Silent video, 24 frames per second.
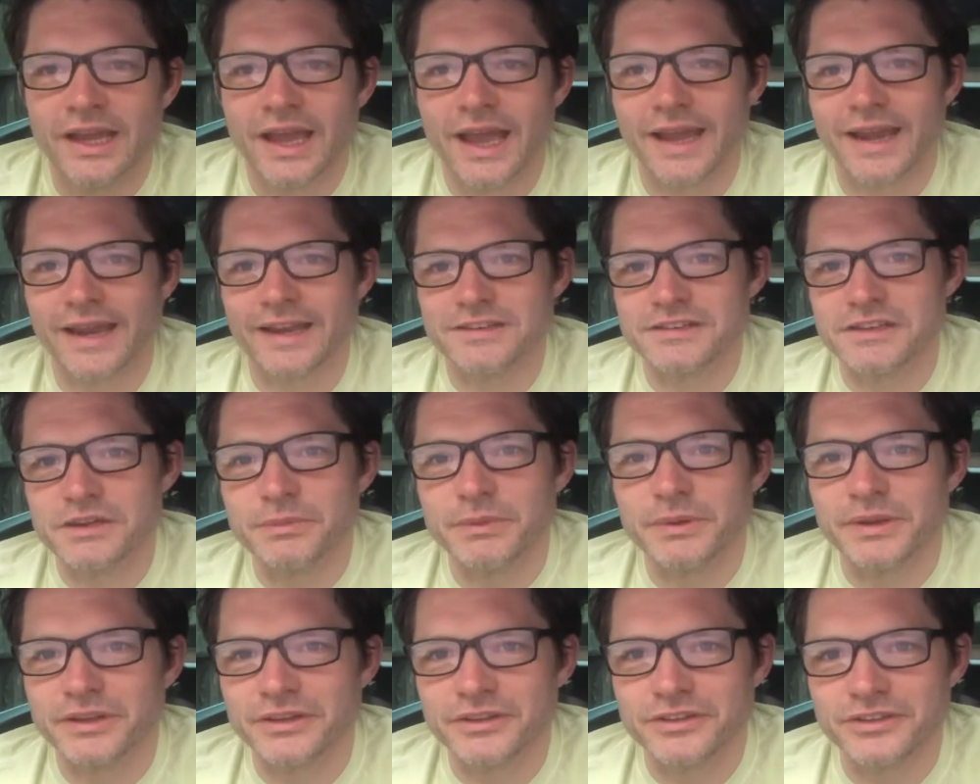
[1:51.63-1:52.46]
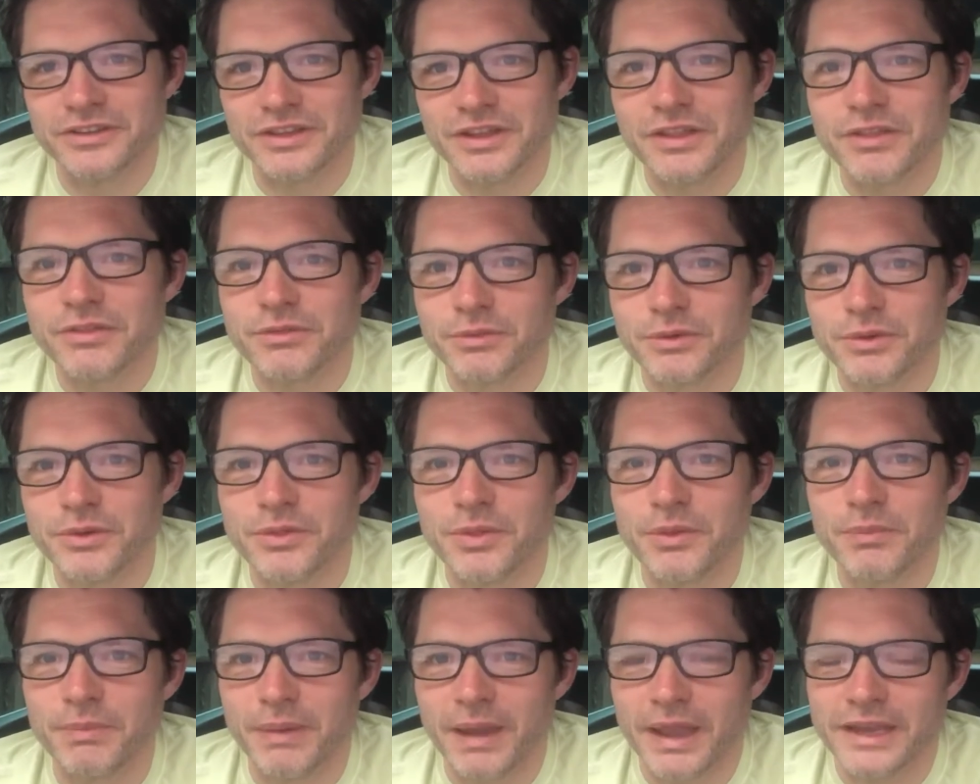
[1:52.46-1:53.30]
and actually we can see through
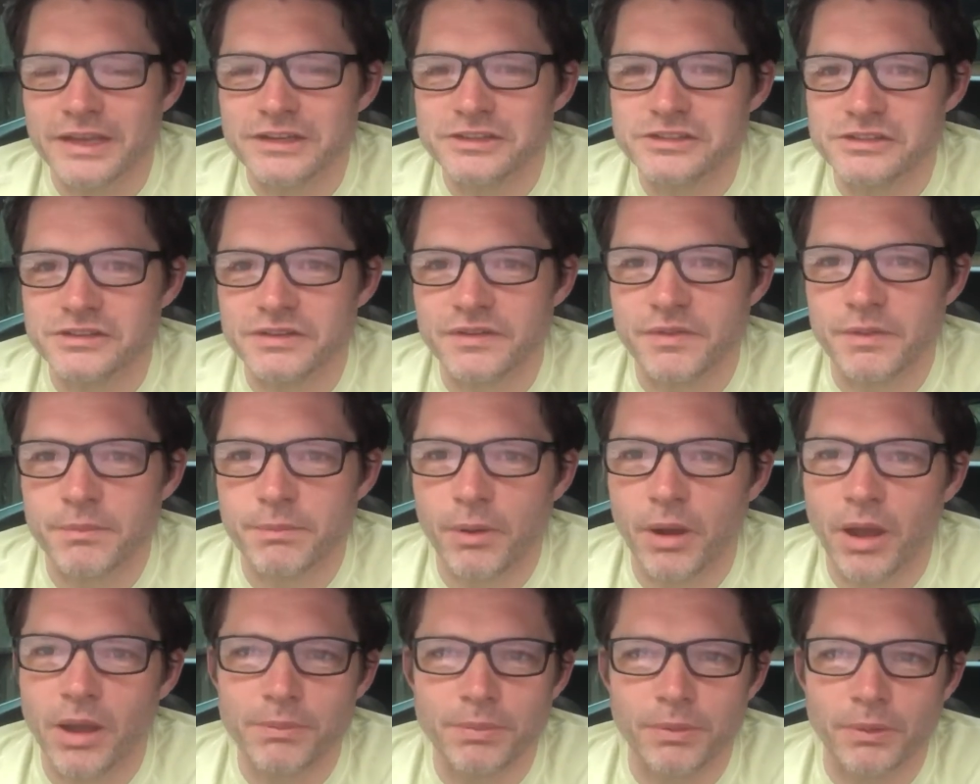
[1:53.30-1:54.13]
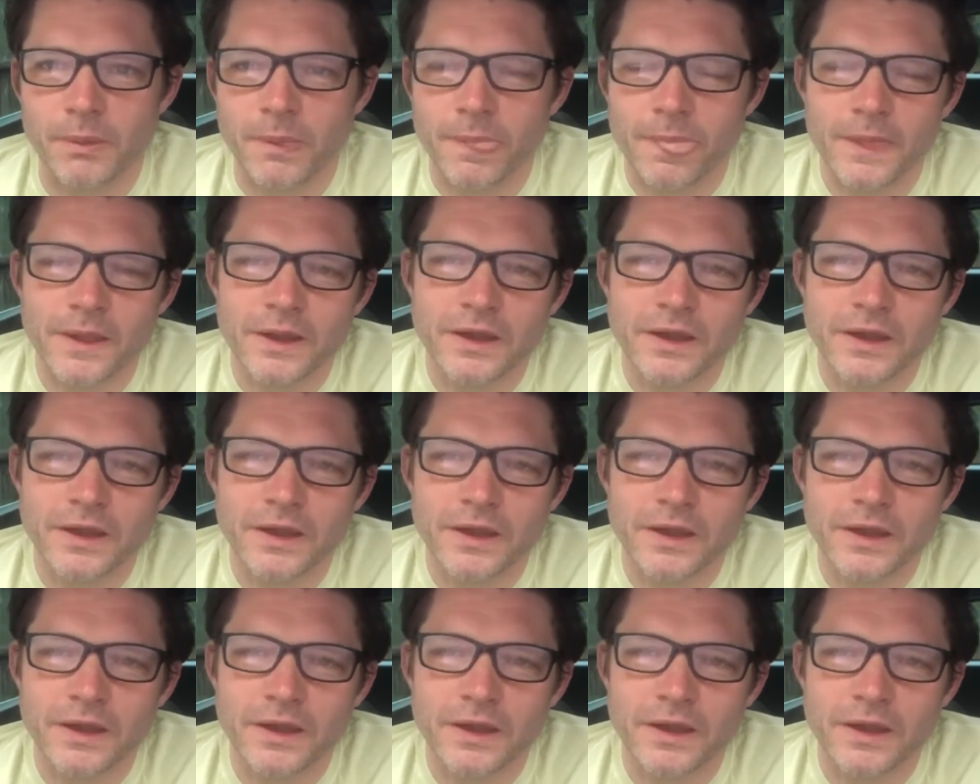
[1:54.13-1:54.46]
the pages of the Bible,